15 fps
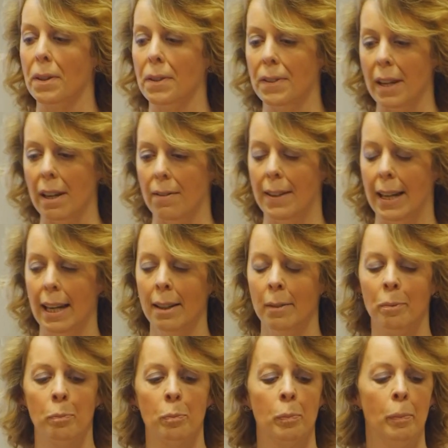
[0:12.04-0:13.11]
this evening.
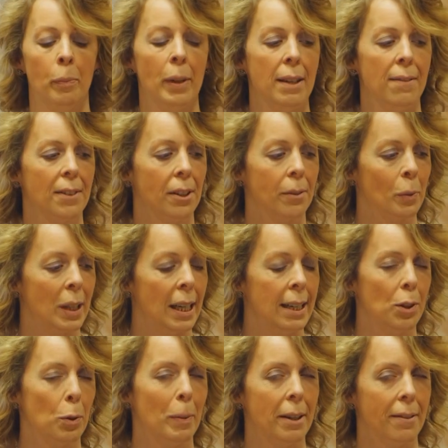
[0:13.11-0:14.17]
We've gone with a
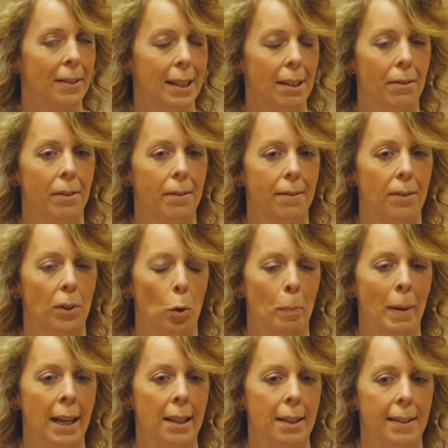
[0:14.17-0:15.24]
little bit of a different
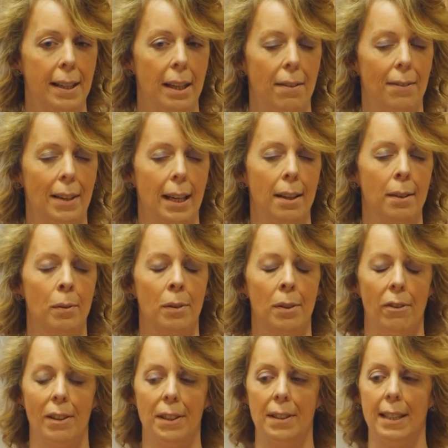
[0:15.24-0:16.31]
format this evening.
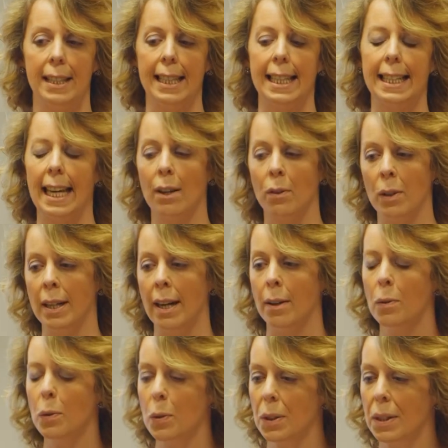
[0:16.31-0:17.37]
There isn't detailed
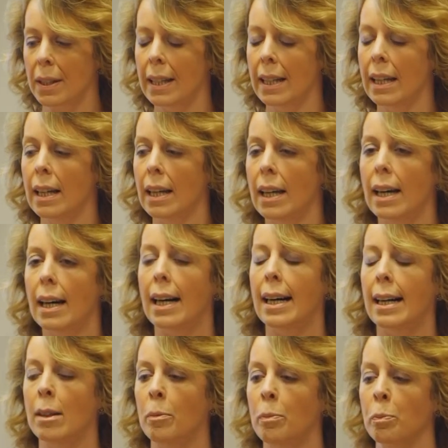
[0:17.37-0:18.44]
notes.
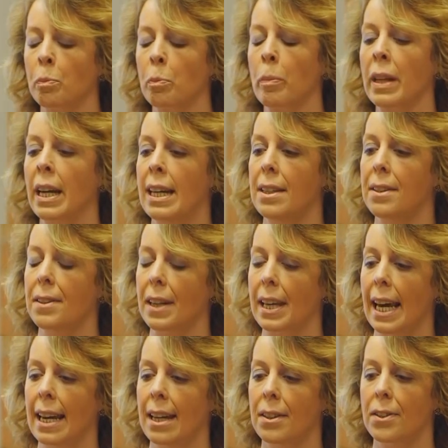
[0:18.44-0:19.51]
It's a
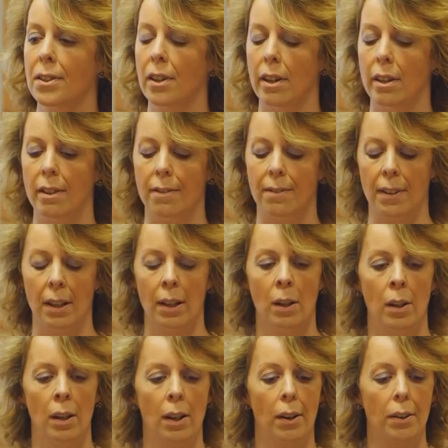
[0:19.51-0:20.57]
case of
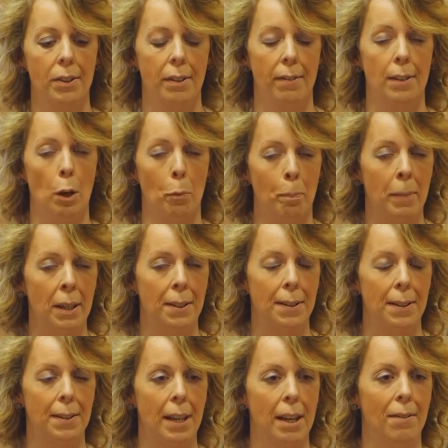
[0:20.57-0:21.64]
lots of numbers
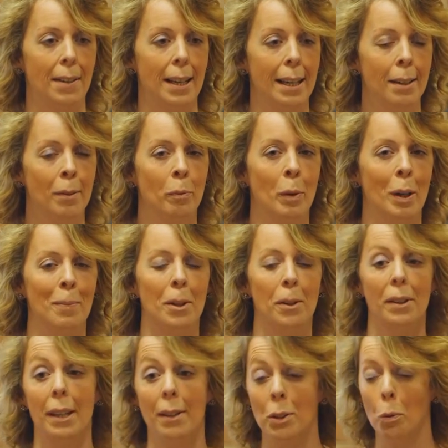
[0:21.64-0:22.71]
this evening. I'm
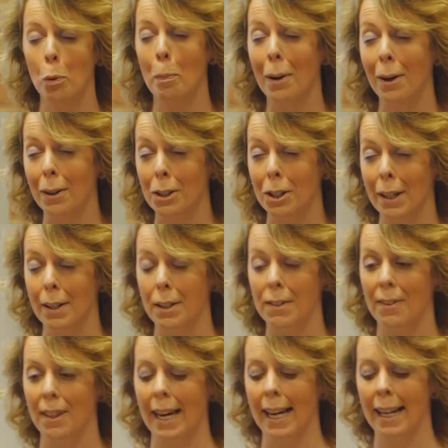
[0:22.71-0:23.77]
not going to apologise
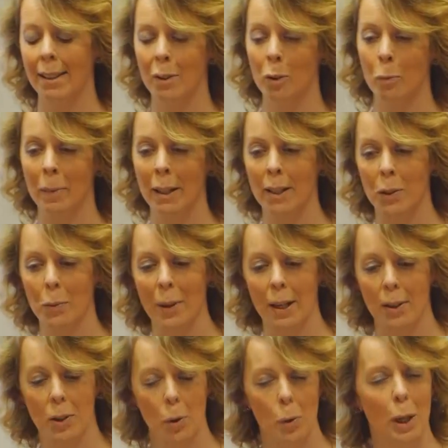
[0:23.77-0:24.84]
for that because we
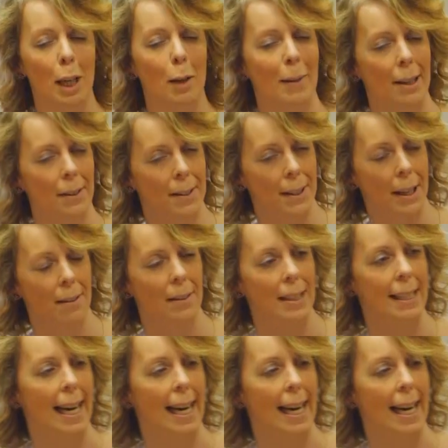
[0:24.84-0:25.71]
are talking about saving